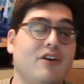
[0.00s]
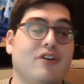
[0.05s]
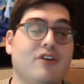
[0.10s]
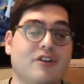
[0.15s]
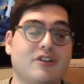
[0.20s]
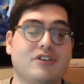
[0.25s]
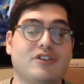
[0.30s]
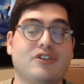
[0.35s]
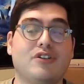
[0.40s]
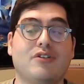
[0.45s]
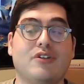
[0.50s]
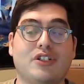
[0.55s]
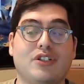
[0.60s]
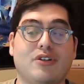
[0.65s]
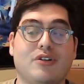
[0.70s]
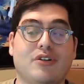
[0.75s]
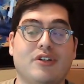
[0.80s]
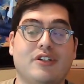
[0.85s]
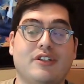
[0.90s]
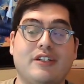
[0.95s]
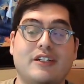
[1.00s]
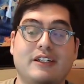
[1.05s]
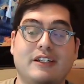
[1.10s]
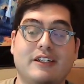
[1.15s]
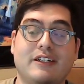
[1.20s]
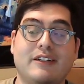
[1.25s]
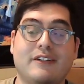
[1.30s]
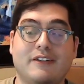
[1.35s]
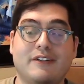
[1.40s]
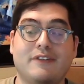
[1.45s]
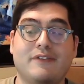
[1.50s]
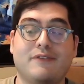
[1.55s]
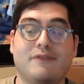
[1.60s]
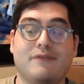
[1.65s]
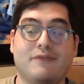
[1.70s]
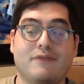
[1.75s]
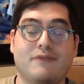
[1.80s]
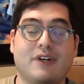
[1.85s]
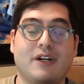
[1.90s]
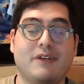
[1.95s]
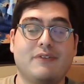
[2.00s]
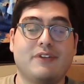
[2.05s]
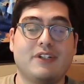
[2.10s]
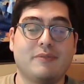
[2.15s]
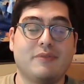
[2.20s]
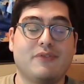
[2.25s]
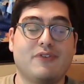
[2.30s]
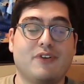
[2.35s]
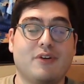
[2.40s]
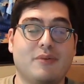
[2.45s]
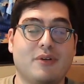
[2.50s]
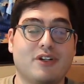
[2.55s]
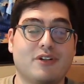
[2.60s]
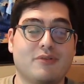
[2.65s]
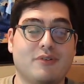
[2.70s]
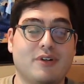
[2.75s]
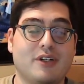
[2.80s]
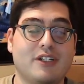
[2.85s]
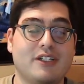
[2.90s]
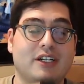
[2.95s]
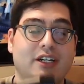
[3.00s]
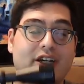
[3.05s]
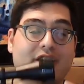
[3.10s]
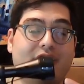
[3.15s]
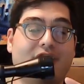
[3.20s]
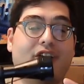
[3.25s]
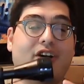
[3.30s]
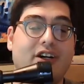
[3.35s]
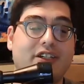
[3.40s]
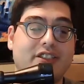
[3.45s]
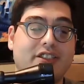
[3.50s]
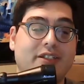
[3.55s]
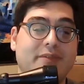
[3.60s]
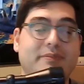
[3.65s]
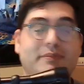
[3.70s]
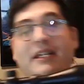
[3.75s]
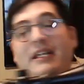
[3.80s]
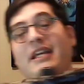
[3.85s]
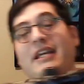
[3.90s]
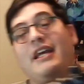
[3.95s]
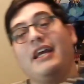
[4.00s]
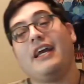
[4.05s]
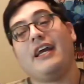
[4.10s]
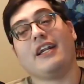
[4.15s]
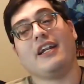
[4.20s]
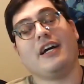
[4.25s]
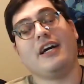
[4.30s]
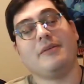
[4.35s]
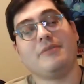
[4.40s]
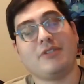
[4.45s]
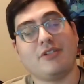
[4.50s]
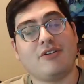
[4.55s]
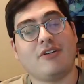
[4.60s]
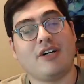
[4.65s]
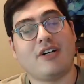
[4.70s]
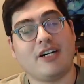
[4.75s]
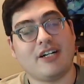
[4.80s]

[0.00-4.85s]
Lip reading: Long story short, Rifle No. 4 Mk.1, awesome. And I'm General